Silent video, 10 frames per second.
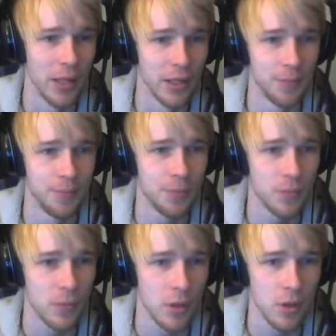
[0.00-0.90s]
Paladin.
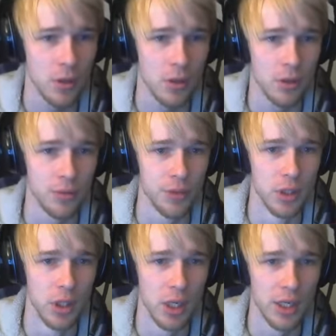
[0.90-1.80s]

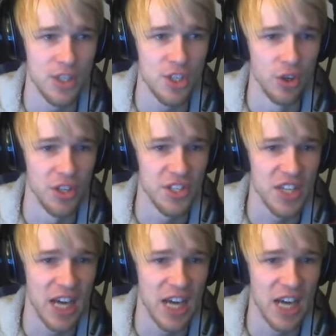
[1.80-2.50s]
Ugh, slow this